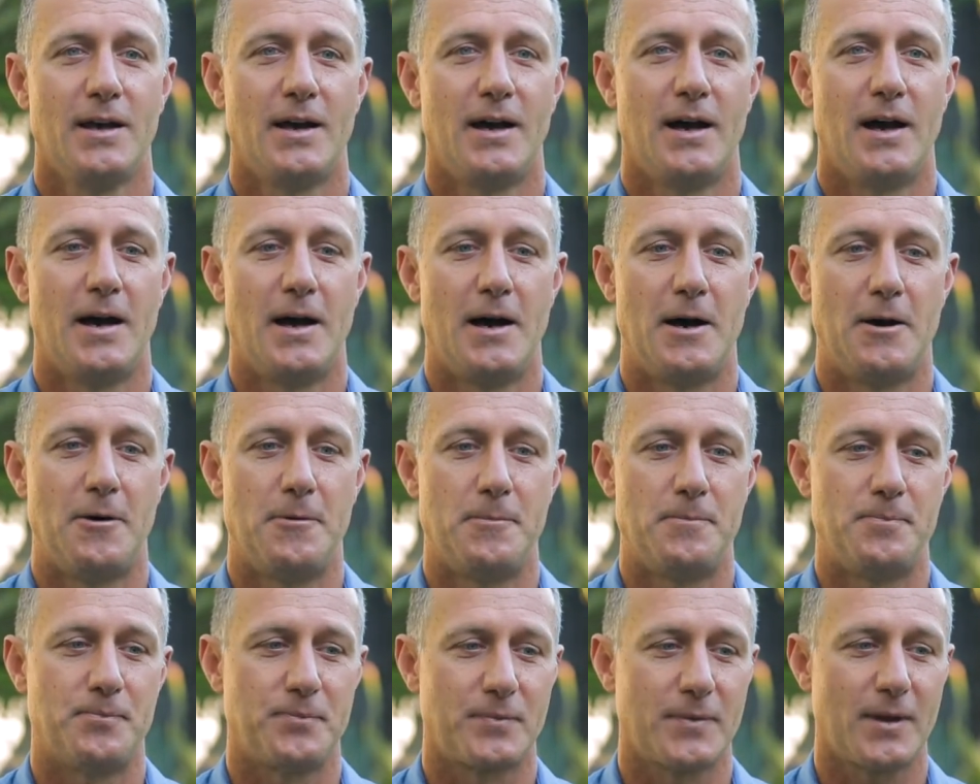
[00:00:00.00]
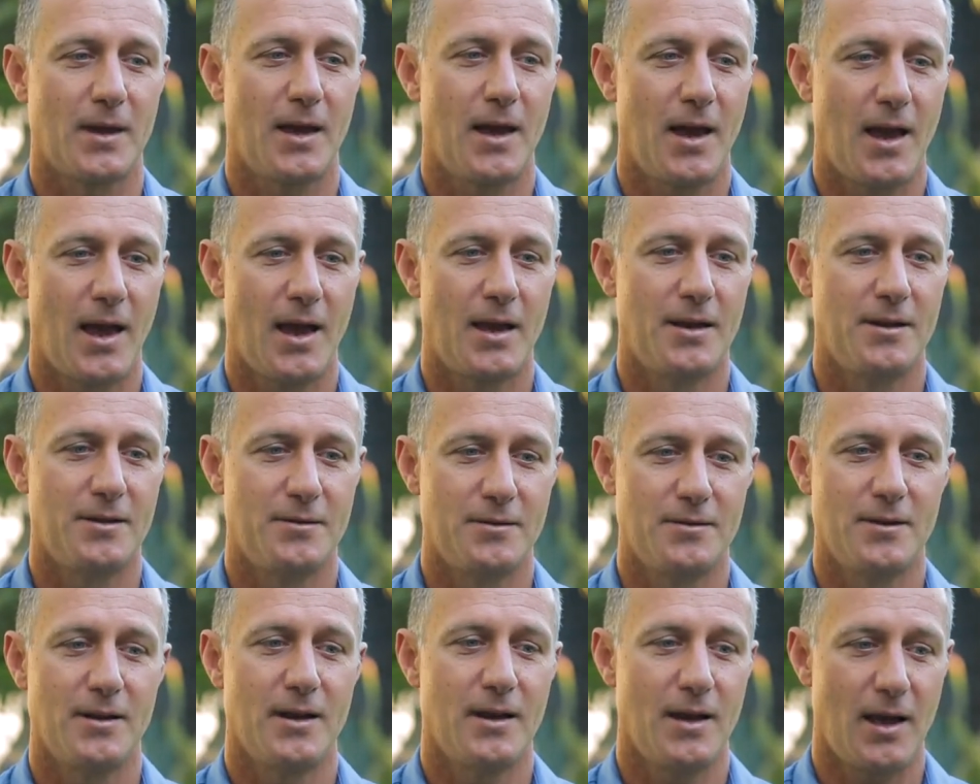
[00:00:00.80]
Um,
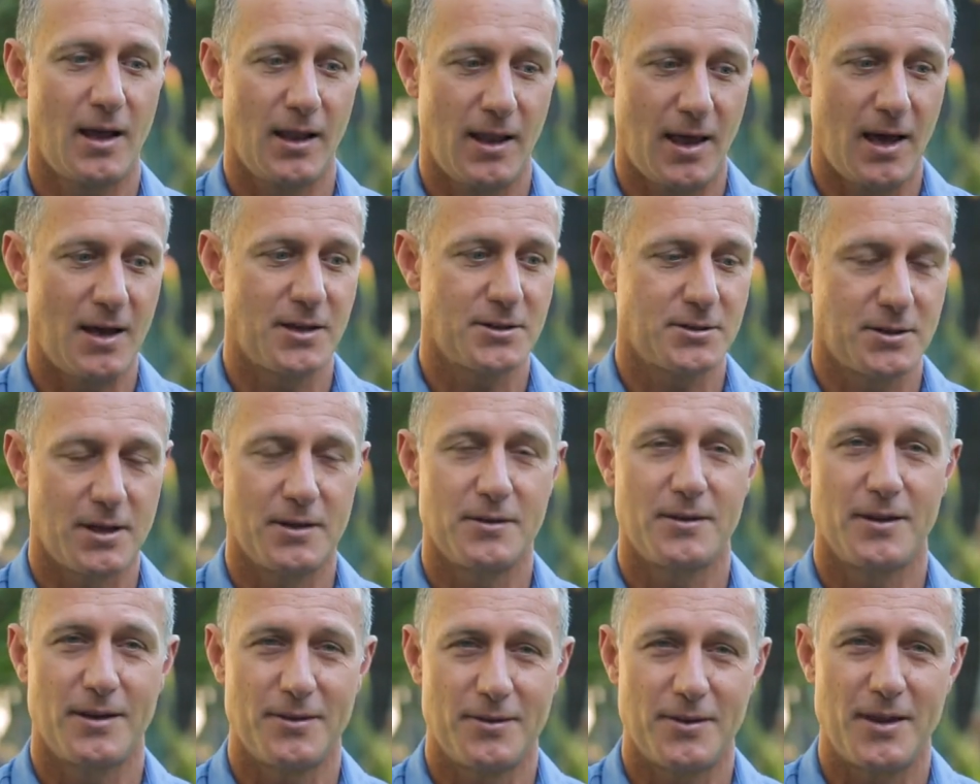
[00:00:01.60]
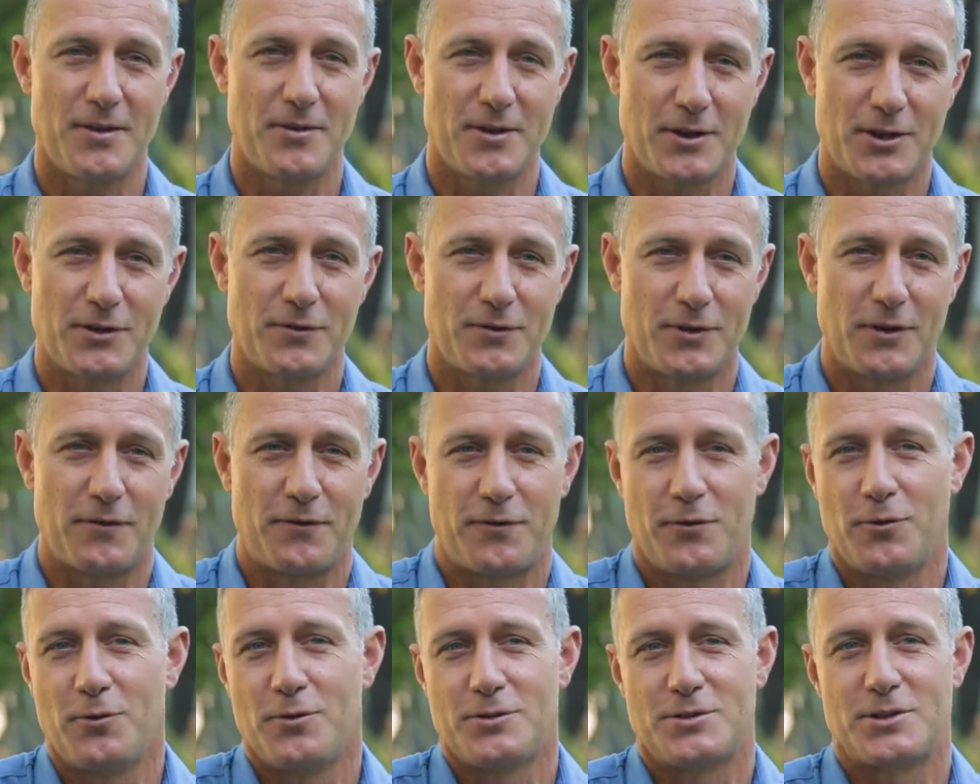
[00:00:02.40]
and allows uh, then the, the
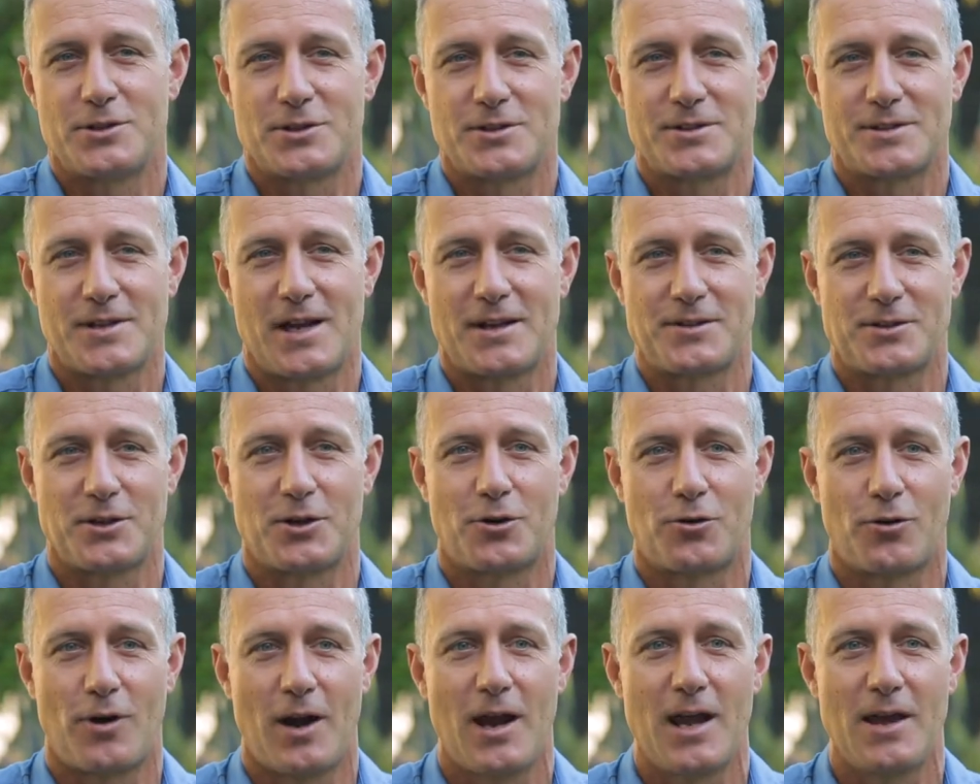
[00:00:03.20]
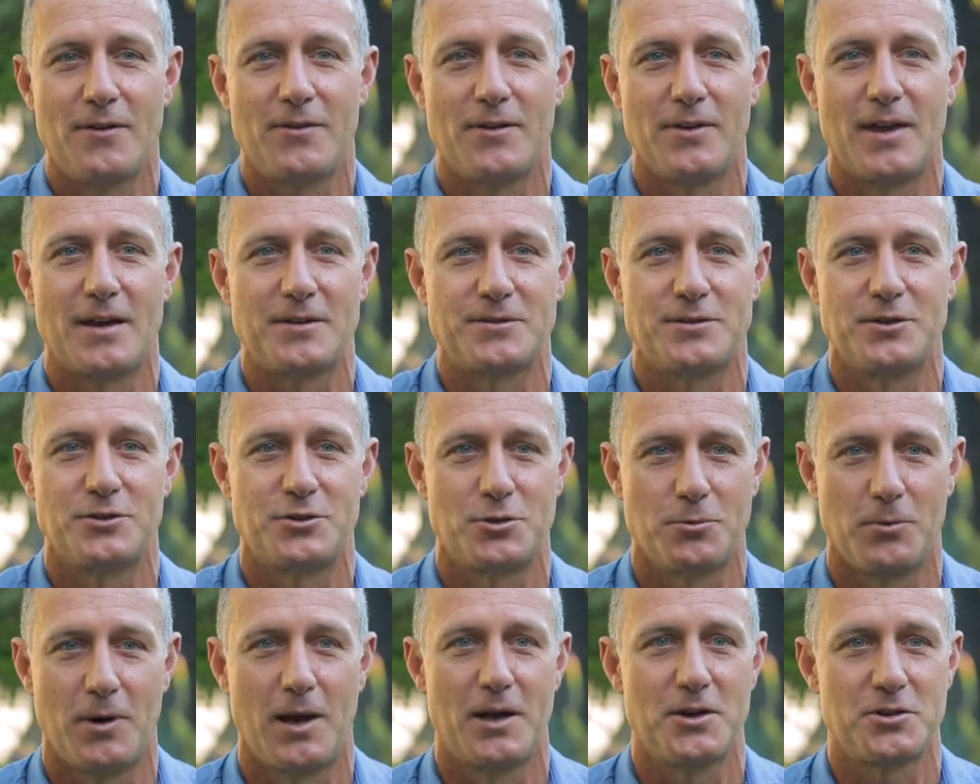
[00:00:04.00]
foods you start to crave in that
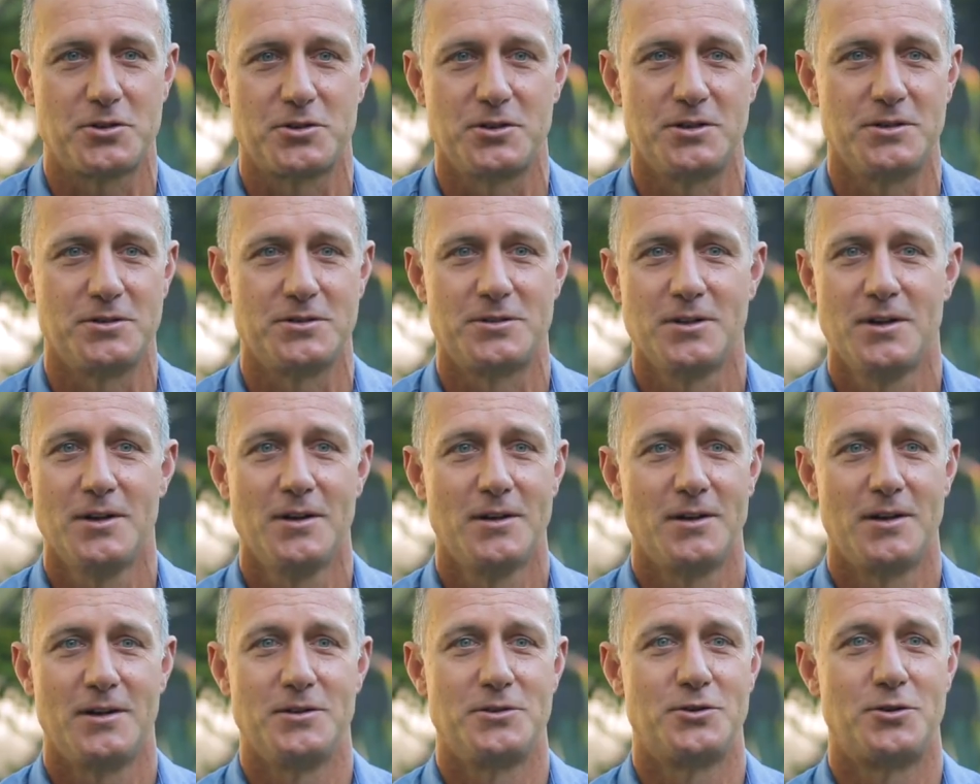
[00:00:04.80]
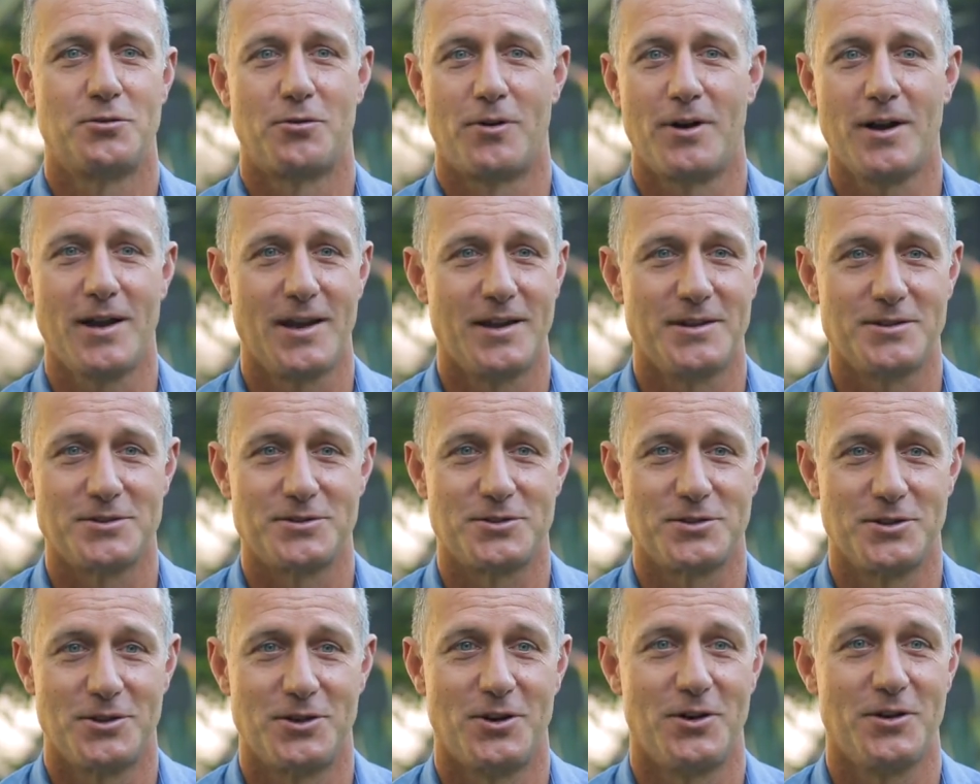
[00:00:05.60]
situation is is greens
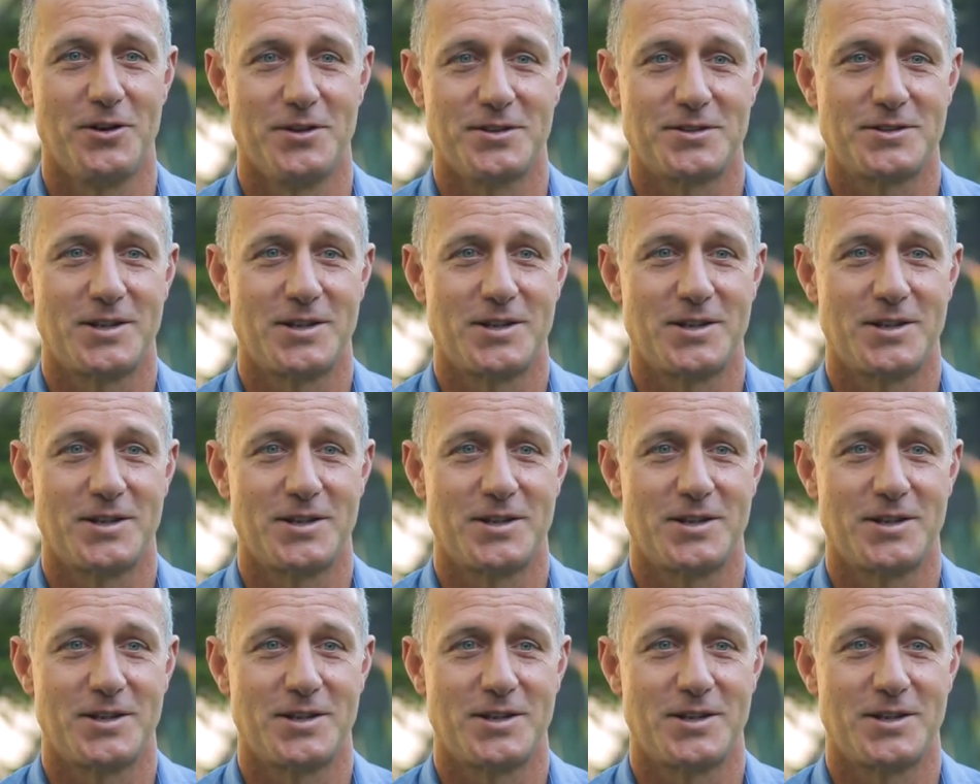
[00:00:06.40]
you know you